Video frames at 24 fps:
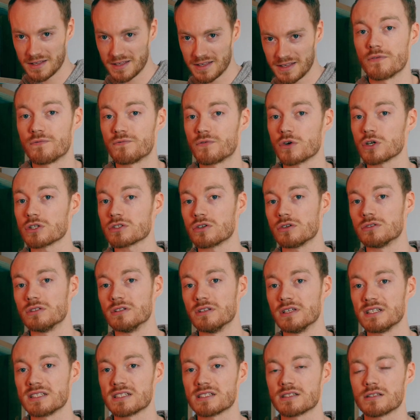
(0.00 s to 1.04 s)
First on the
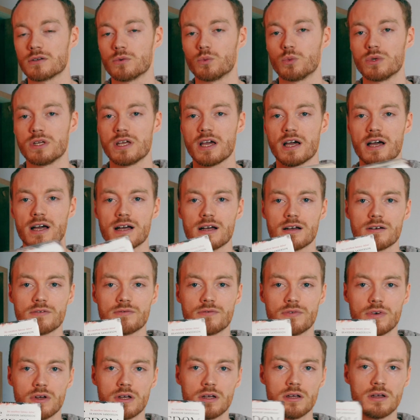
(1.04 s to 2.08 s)
list, we
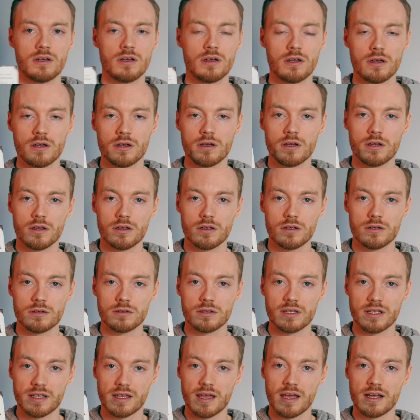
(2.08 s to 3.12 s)
have
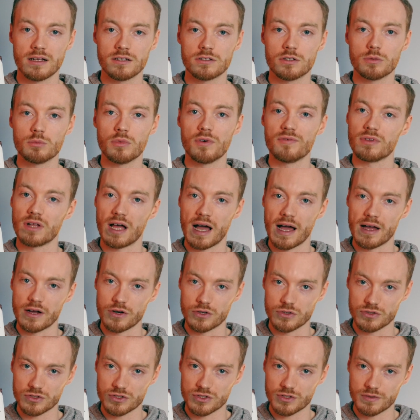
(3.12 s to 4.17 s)
The Kingdom of
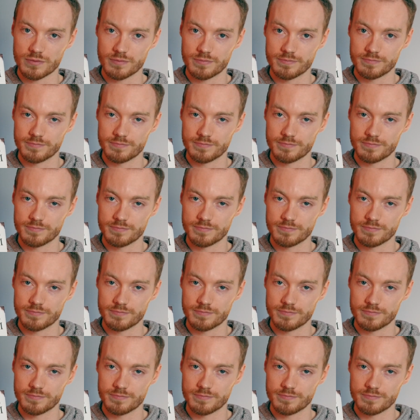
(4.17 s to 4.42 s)
Liars